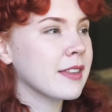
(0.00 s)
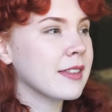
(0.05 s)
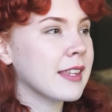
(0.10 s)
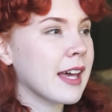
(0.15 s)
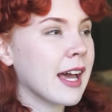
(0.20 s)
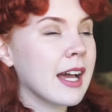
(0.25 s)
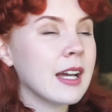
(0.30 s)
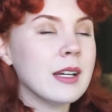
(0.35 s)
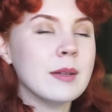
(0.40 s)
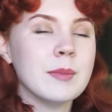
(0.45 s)

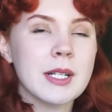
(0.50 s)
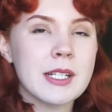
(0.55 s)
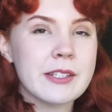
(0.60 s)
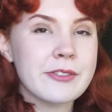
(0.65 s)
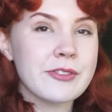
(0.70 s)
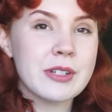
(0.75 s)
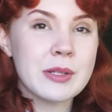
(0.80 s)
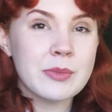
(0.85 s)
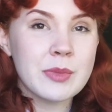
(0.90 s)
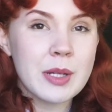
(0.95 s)
that I'm
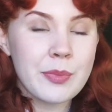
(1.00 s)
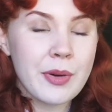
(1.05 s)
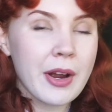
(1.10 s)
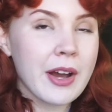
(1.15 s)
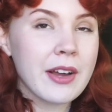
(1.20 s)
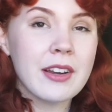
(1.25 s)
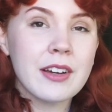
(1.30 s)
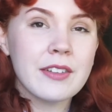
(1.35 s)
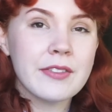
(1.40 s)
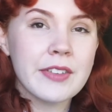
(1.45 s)
extremely
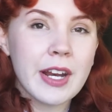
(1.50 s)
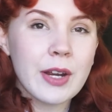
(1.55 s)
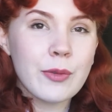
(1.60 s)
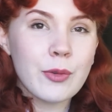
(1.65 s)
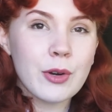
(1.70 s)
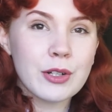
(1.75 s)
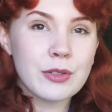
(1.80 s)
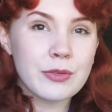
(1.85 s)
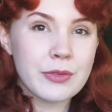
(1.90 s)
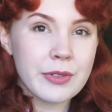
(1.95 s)
proud of and I
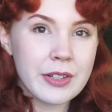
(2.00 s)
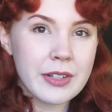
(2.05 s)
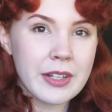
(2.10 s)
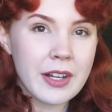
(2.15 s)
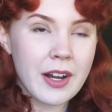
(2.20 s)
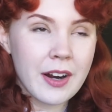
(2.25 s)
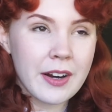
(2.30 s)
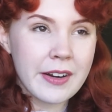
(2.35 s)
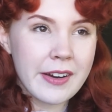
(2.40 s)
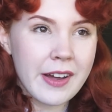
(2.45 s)
worked
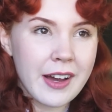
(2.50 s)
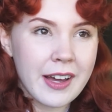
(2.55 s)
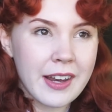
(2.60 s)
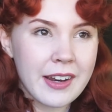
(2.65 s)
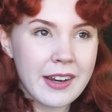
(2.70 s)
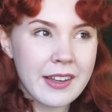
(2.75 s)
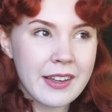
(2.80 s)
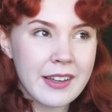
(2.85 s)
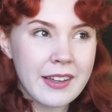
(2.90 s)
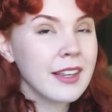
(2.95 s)
really hard
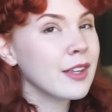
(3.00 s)
on.